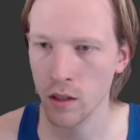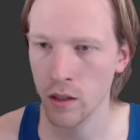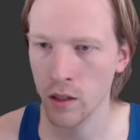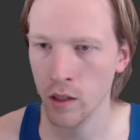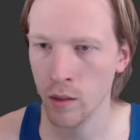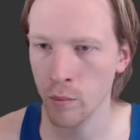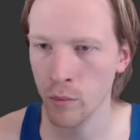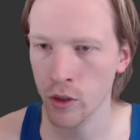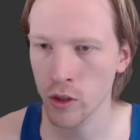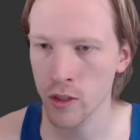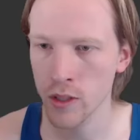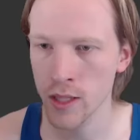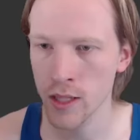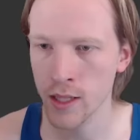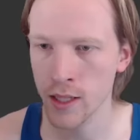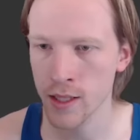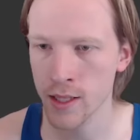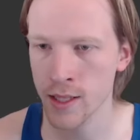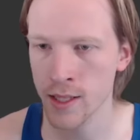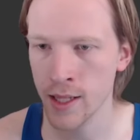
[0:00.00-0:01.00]
numbers
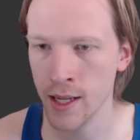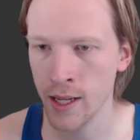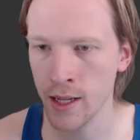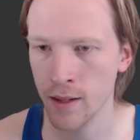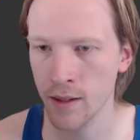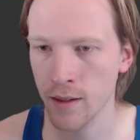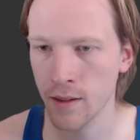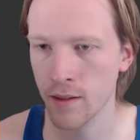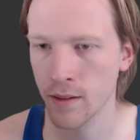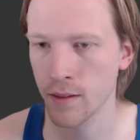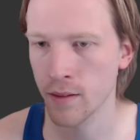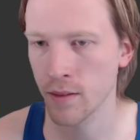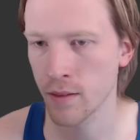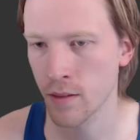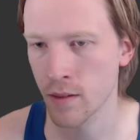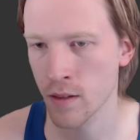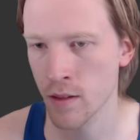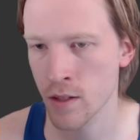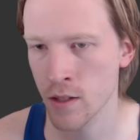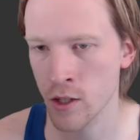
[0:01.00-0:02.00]
in set.
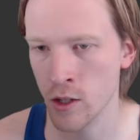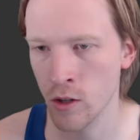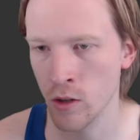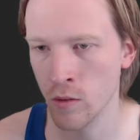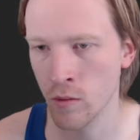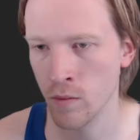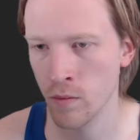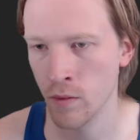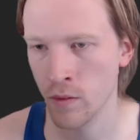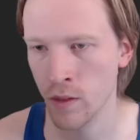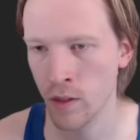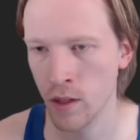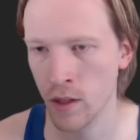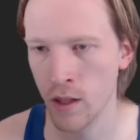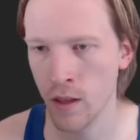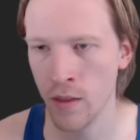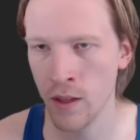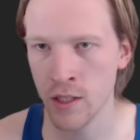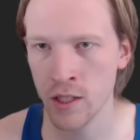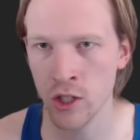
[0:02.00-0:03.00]
So
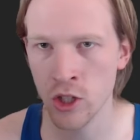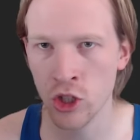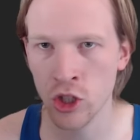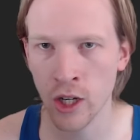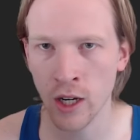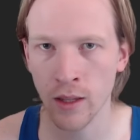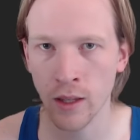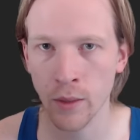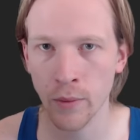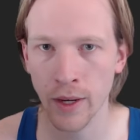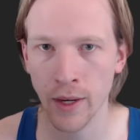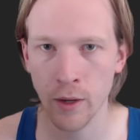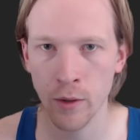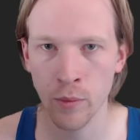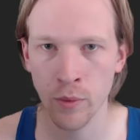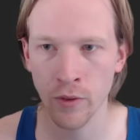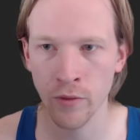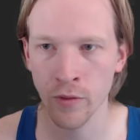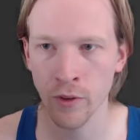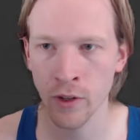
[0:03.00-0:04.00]
this is generally what I would
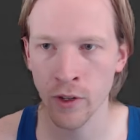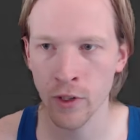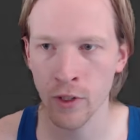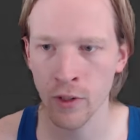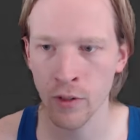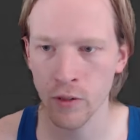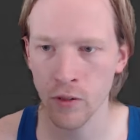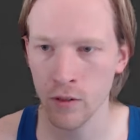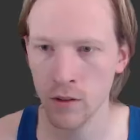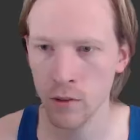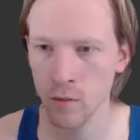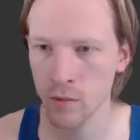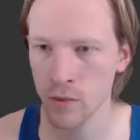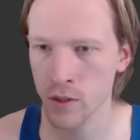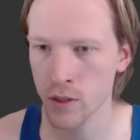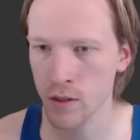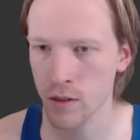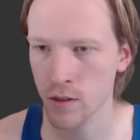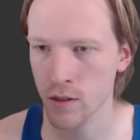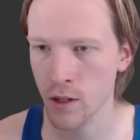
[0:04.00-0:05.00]
prefer to do.
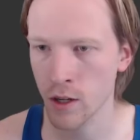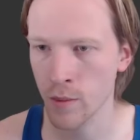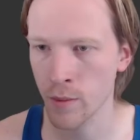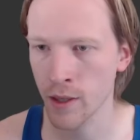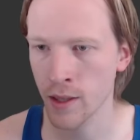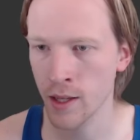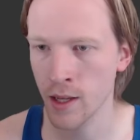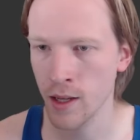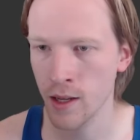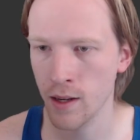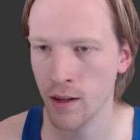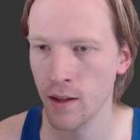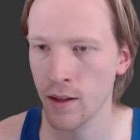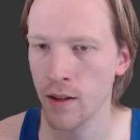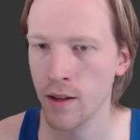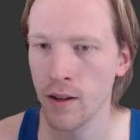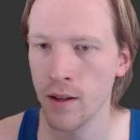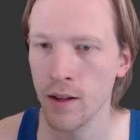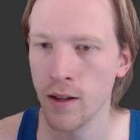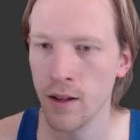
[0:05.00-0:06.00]
Oops, sorry about that.
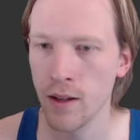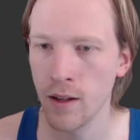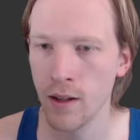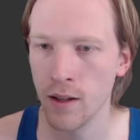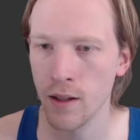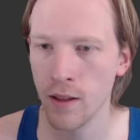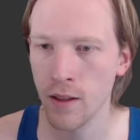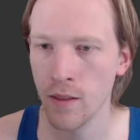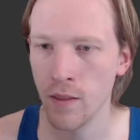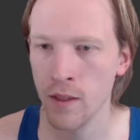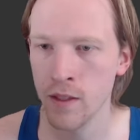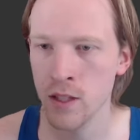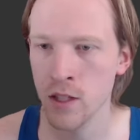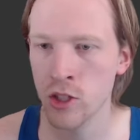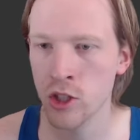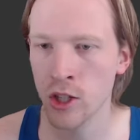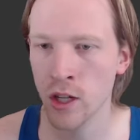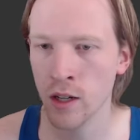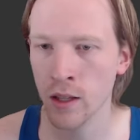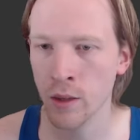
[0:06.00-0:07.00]
This is
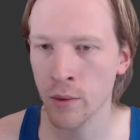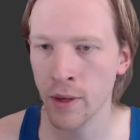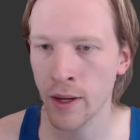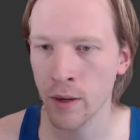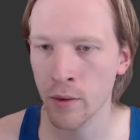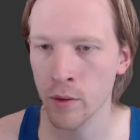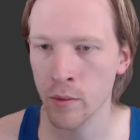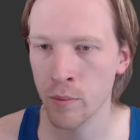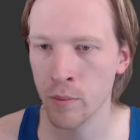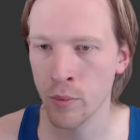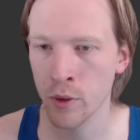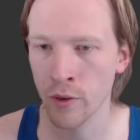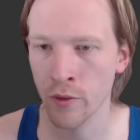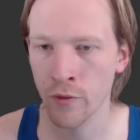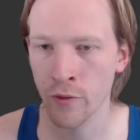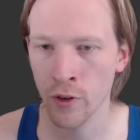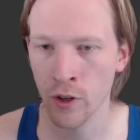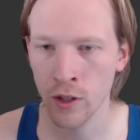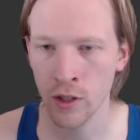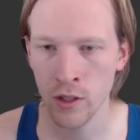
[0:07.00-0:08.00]
generally what I would
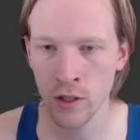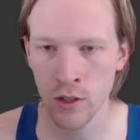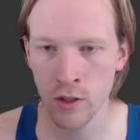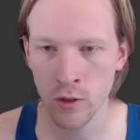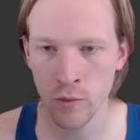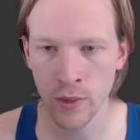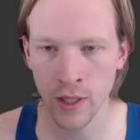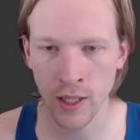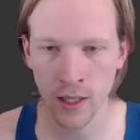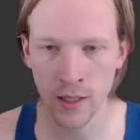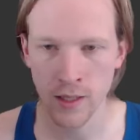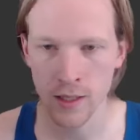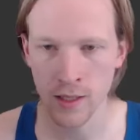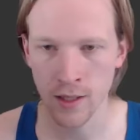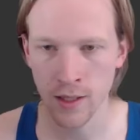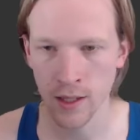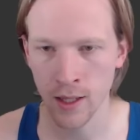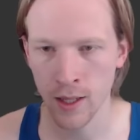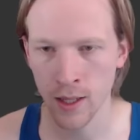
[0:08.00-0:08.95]
prefer to do because